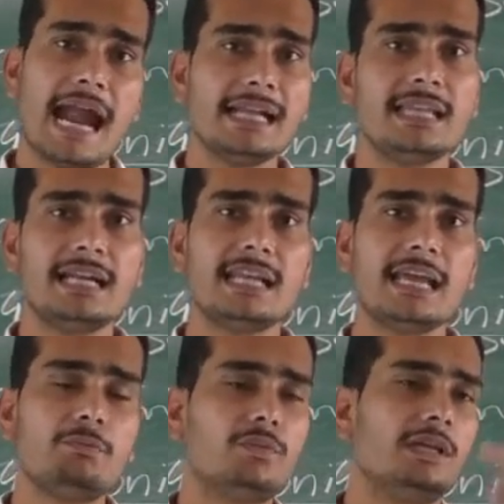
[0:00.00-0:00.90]
At that
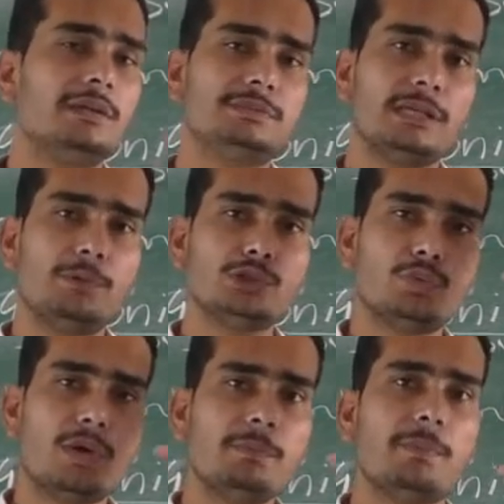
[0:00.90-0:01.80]
time, if suppose
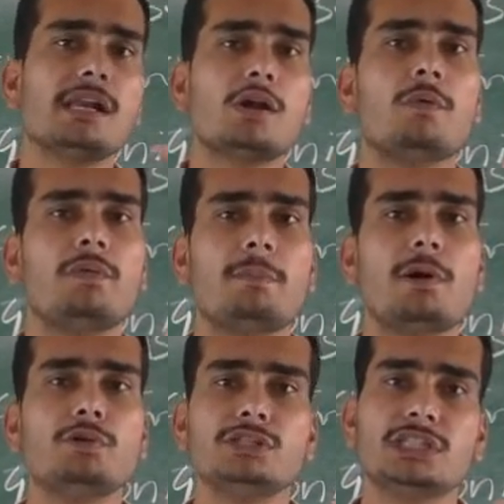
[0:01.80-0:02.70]
one bulk of
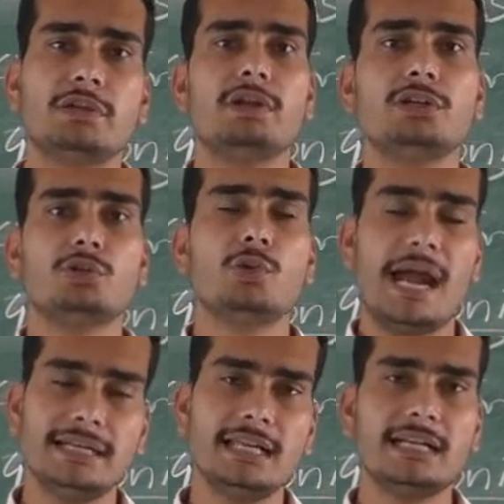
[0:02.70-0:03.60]
amount is given to you,
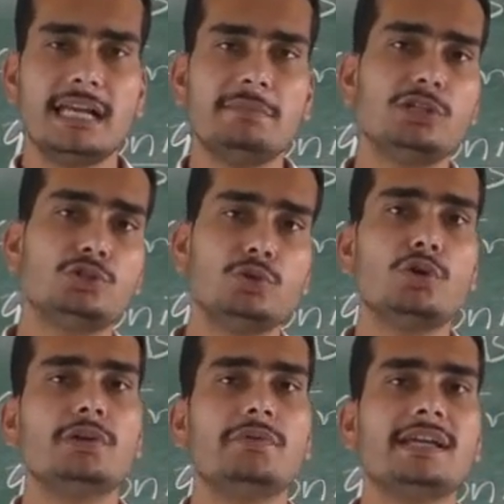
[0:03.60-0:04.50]
at that time he should
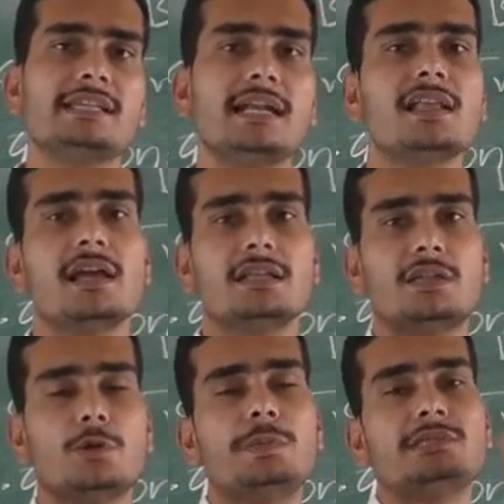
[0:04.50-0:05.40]
notify that
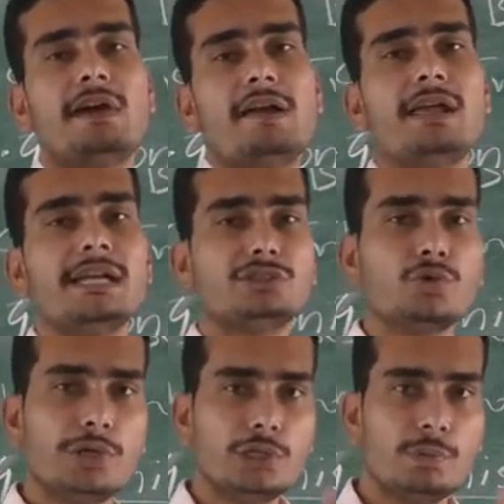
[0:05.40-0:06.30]
the rupees 5 lakh is
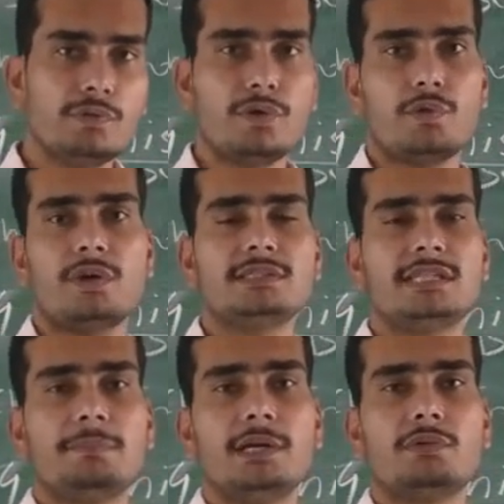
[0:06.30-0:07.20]
going to be for one
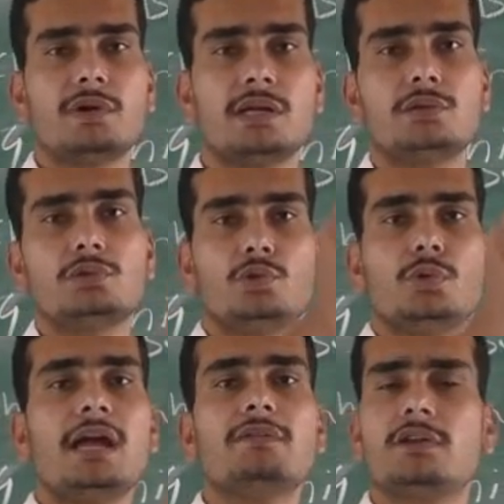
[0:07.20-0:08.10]
separate work,
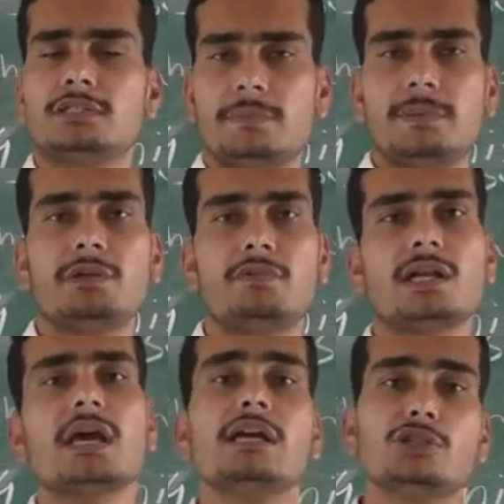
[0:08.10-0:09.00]
2 lakh for separate
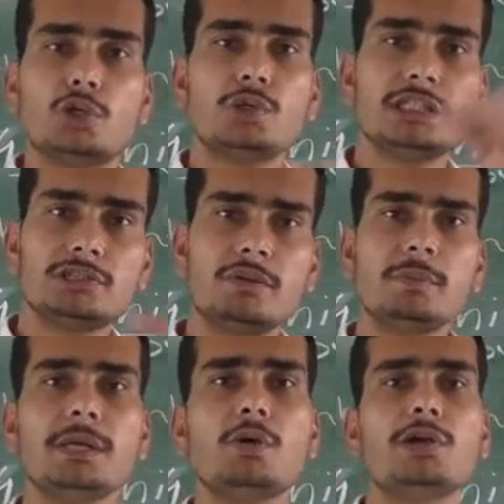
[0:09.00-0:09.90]
work. So this
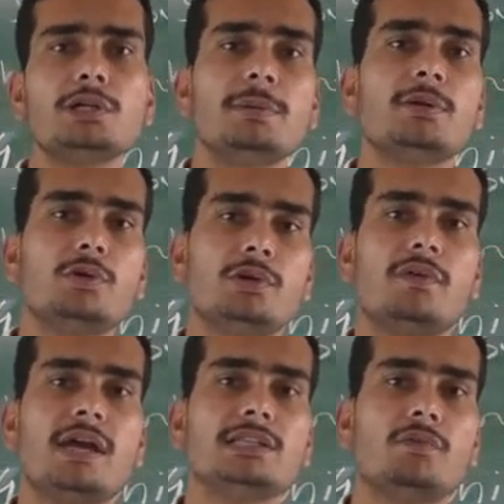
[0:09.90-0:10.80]
will be going to be
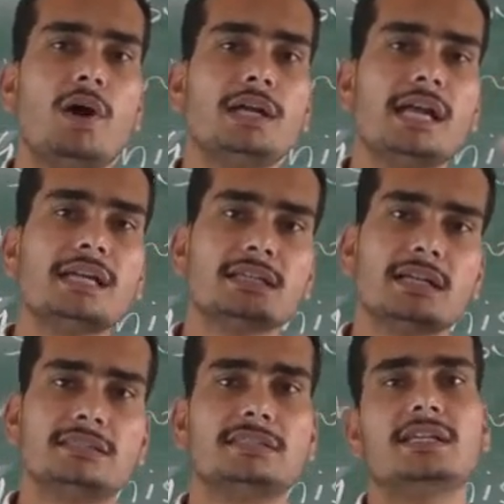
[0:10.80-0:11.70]
notify the what are the
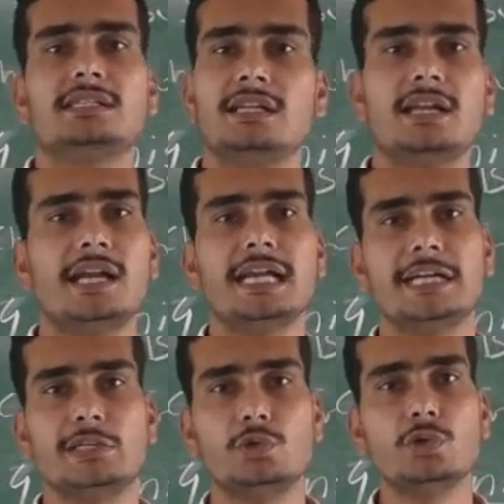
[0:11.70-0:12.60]
consideration
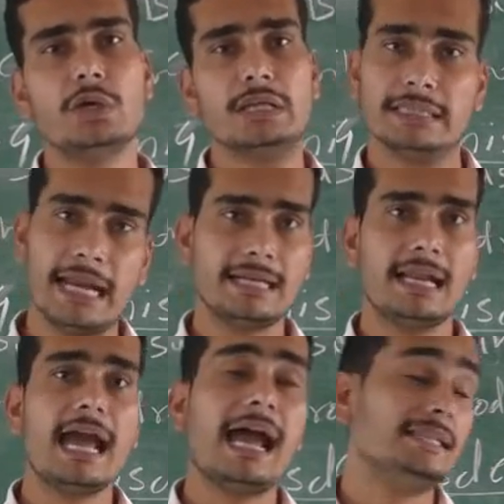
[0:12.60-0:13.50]
relating to
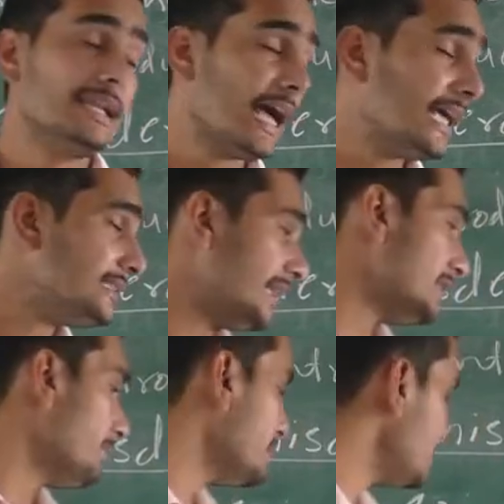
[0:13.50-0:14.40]
that. And the last
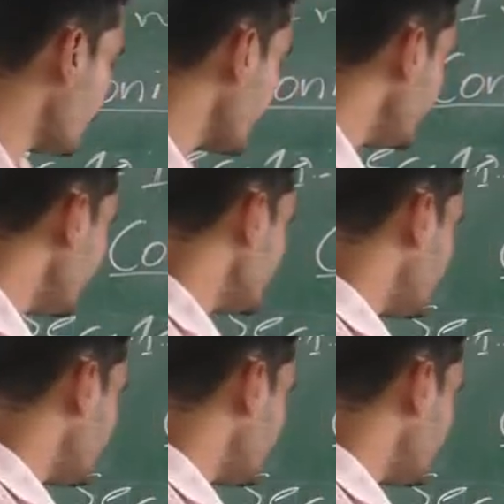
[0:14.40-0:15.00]
and the best point is